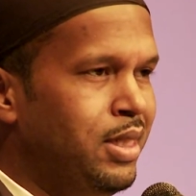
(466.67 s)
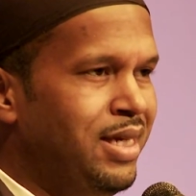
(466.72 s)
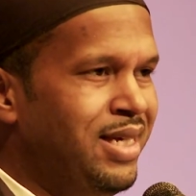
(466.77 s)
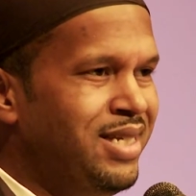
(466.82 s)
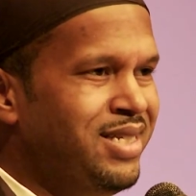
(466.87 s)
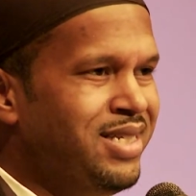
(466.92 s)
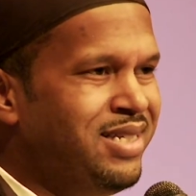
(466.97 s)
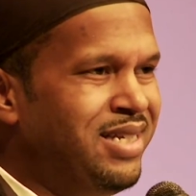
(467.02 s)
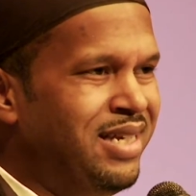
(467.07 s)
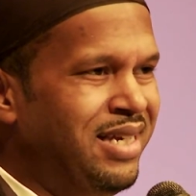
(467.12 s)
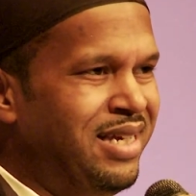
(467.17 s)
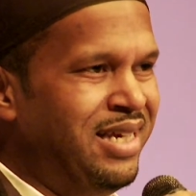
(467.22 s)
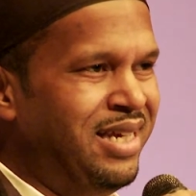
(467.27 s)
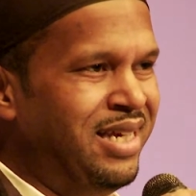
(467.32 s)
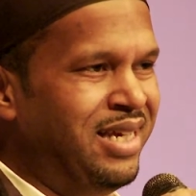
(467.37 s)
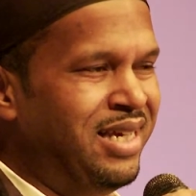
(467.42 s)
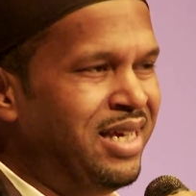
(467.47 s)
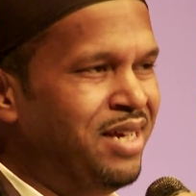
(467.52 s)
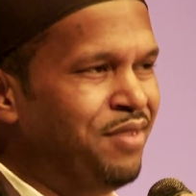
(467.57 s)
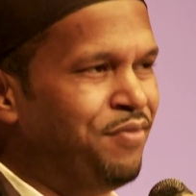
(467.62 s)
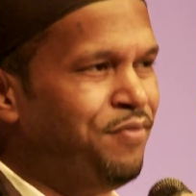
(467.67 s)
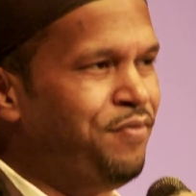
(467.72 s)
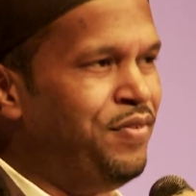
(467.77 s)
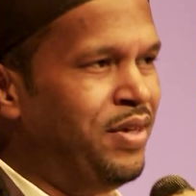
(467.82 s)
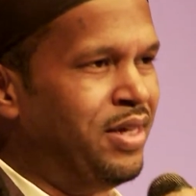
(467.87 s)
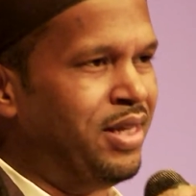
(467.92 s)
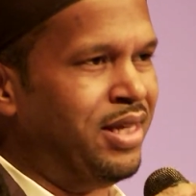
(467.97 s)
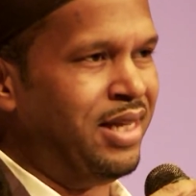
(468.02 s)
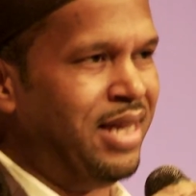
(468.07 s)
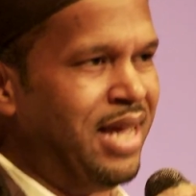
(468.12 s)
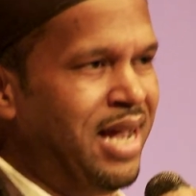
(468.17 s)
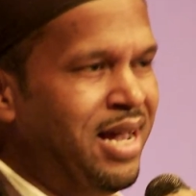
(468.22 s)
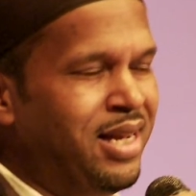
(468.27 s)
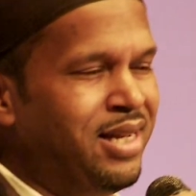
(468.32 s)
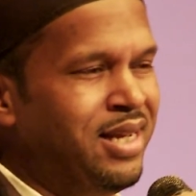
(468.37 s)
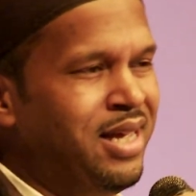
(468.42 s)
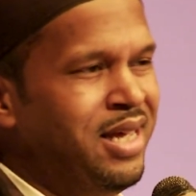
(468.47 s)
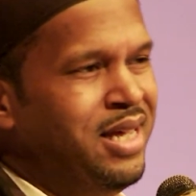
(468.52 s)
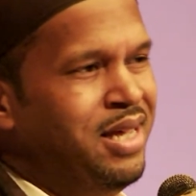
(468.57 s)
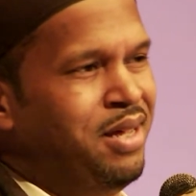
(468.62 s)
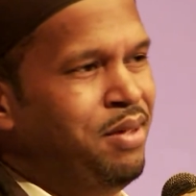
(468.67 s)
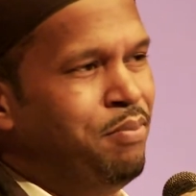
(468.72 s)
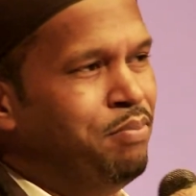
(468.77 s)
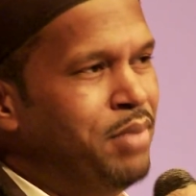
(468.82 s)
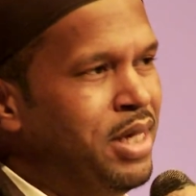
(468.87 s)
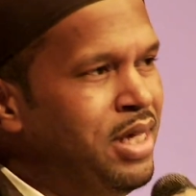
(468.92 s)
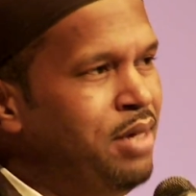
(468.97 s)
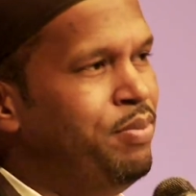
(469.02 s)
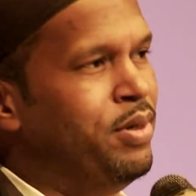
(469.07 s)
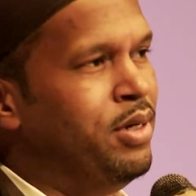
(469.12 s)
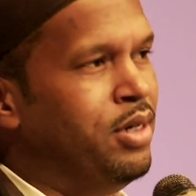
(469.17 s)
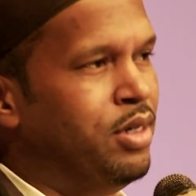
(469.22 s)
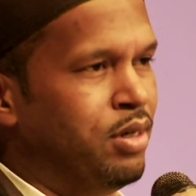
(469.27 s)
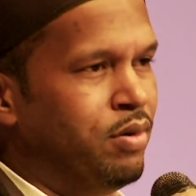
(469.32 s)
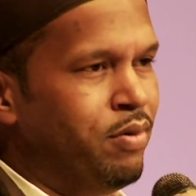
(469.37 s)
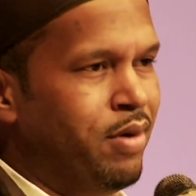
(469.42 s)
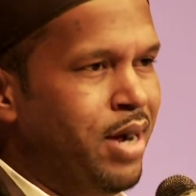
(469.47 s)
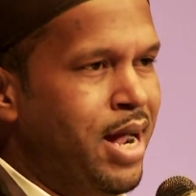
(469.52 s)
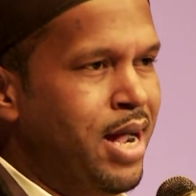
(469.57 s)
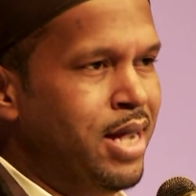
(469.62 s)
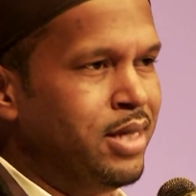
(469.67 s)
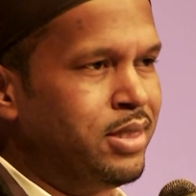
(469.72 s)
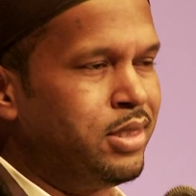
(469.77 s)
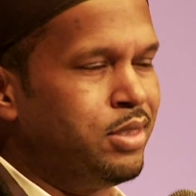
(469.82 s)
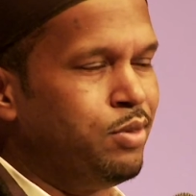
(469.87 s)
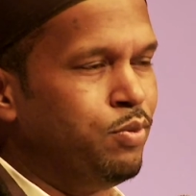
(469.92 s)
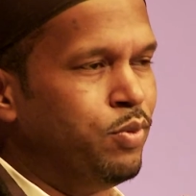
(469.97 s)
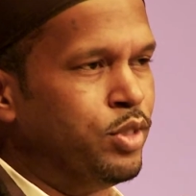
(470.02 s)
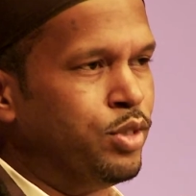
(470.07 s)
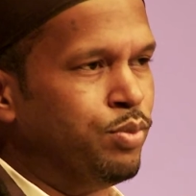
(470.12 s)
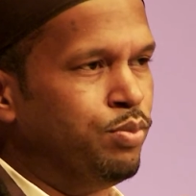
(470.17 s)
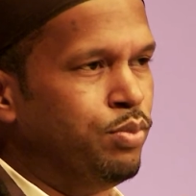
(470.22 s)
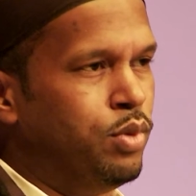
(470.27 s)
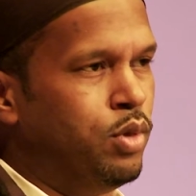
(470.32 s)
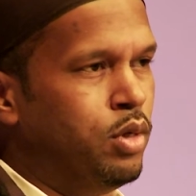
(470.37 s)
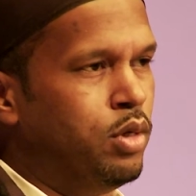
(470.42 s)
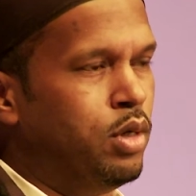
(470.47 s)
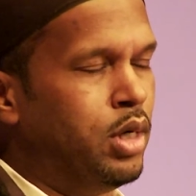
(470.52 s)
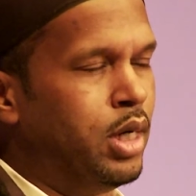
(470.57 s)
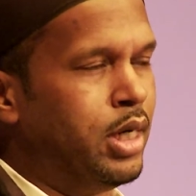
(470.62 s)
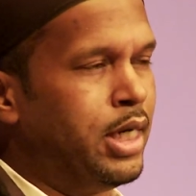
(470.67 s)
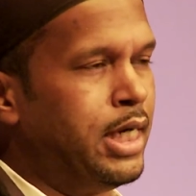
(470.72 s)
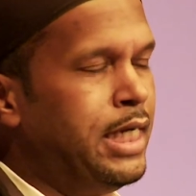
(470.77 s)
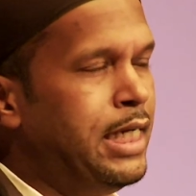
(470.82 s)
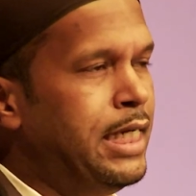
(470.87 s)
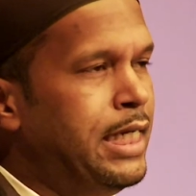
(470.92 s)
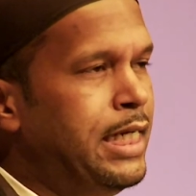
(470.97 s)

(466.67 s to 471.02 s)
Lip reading: seeing and feeling that me being harassed was more,